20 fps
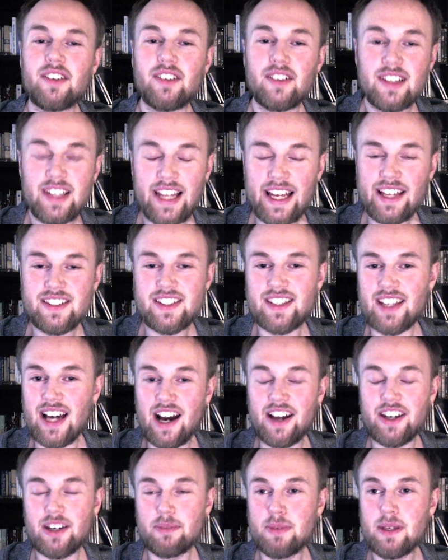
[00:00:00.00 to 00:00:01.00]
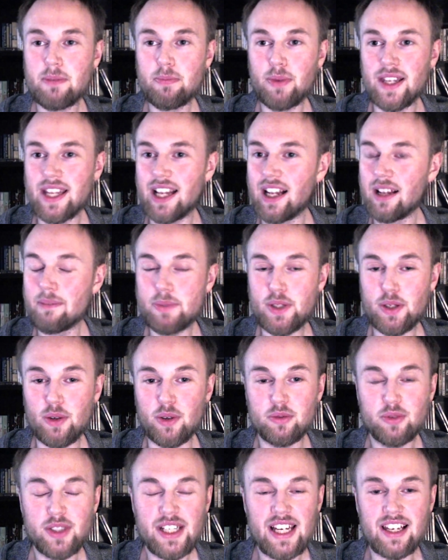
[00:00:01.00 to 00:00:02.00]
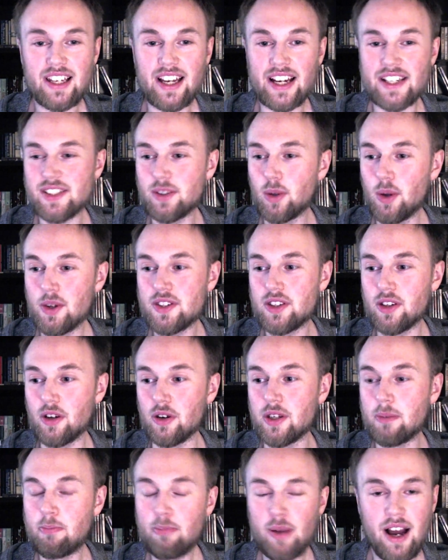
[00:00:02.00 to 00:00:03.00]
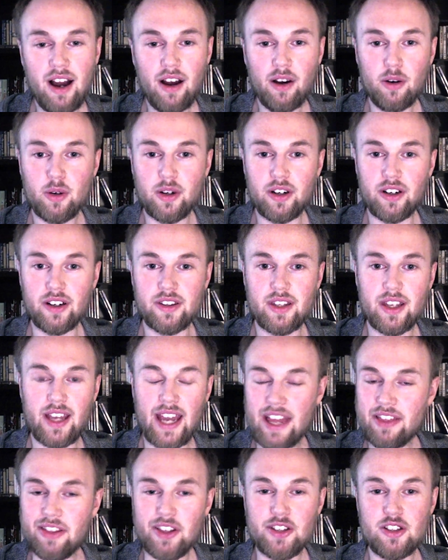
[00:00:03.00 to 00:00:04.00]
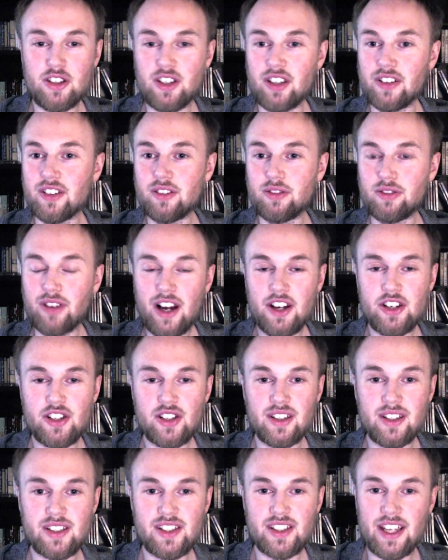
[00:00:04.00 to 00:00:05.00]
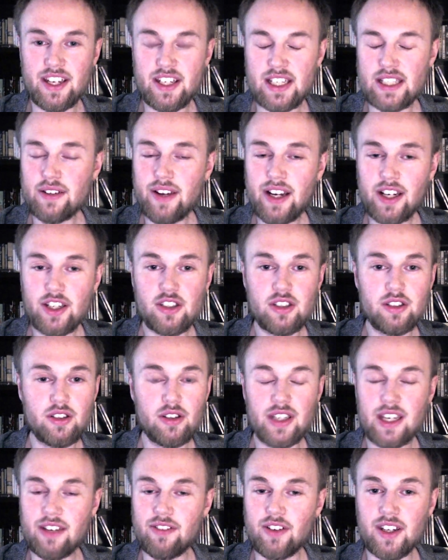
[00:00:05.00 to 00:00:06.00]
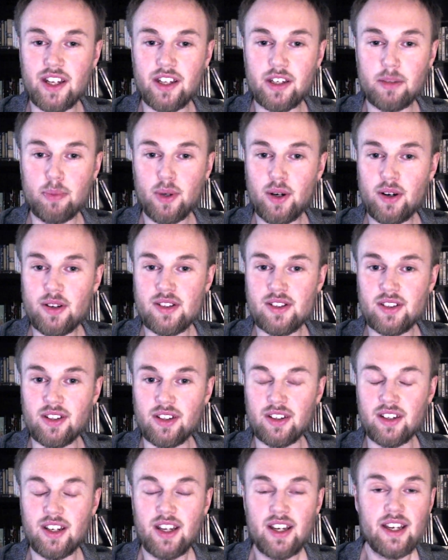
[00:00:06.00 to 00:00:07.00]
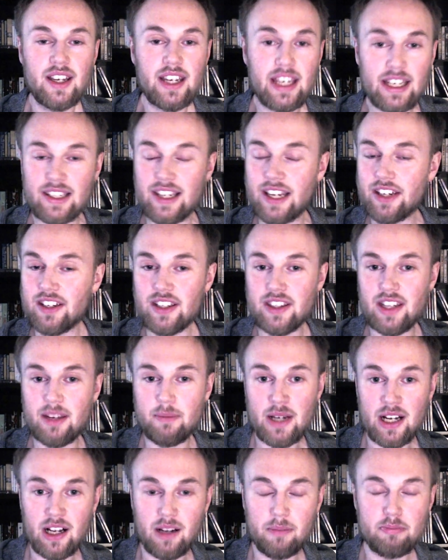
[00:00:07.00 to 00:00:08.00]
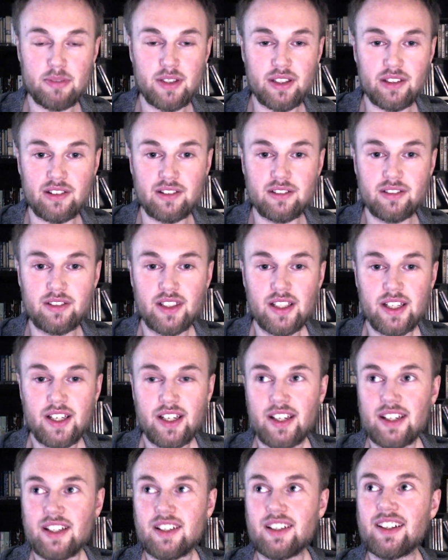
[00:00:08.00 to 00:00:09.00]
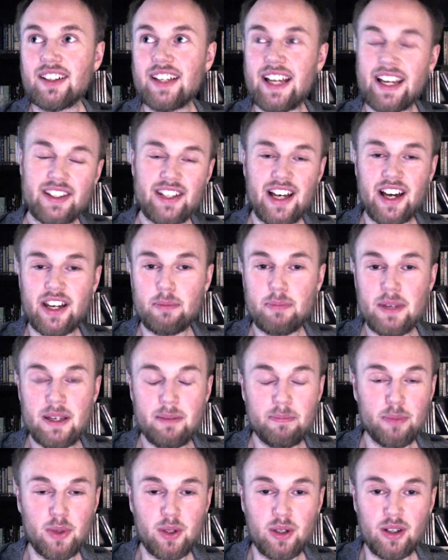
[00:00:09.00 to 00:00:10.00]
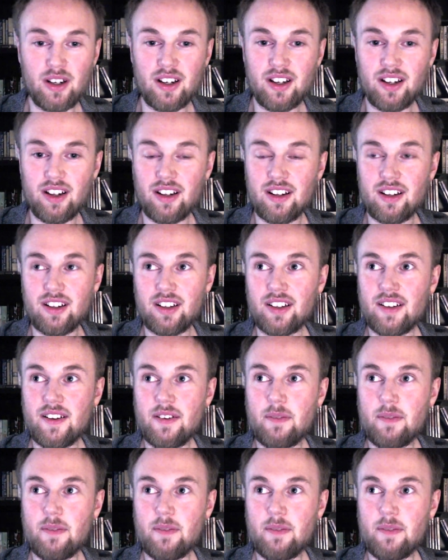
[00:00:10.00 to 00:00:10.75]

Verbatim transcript: let other people help you, and realize also the power and the energy and the rush and the satisfaction you give another person in letting them help you. Let other people